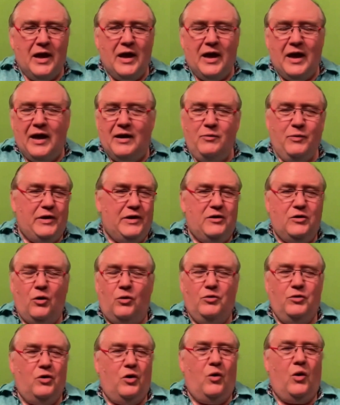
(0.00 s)
And we
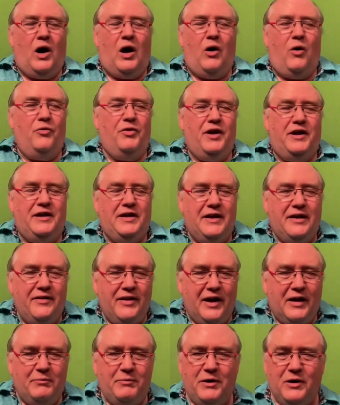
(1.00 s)
don't know how they did
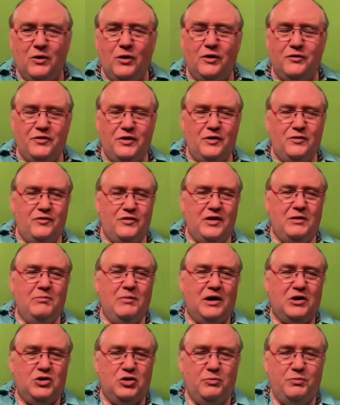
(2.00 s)
that because you see
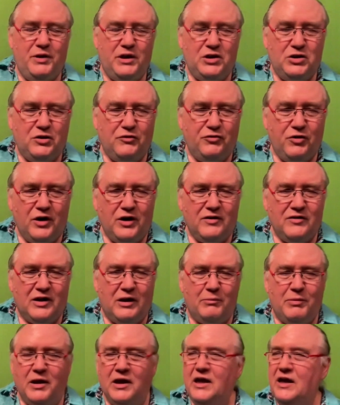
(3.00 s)
Machu Picchu, for
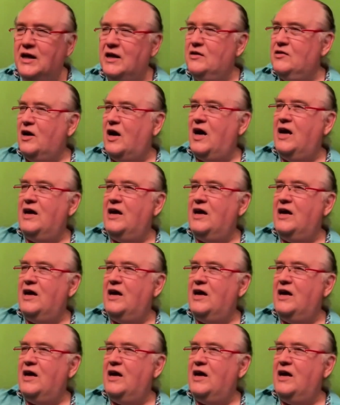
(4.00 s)
example, it's high